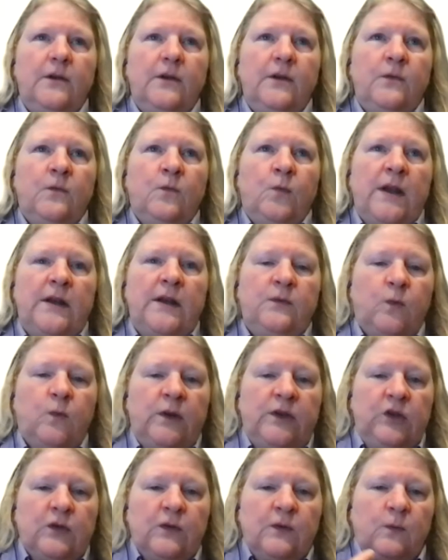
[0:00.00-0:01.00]

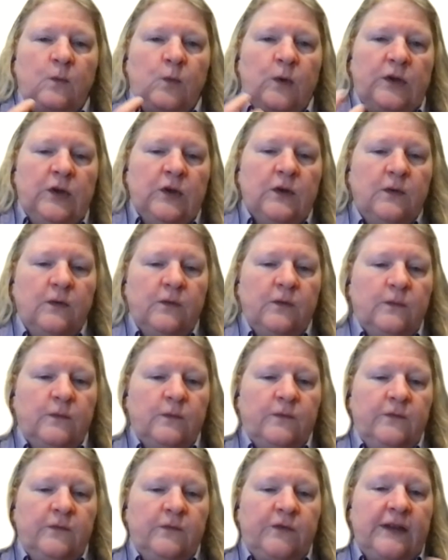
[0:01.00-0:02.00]
when you're
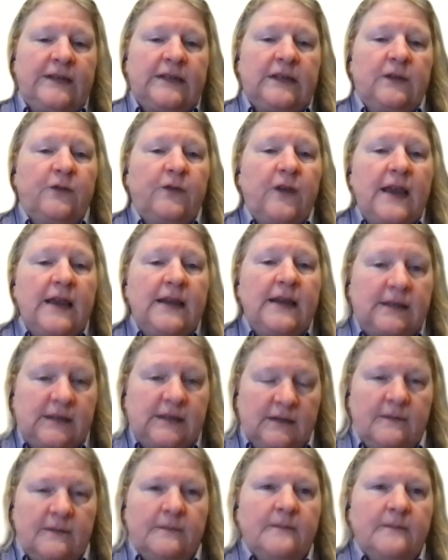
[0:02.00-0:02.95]
face to face,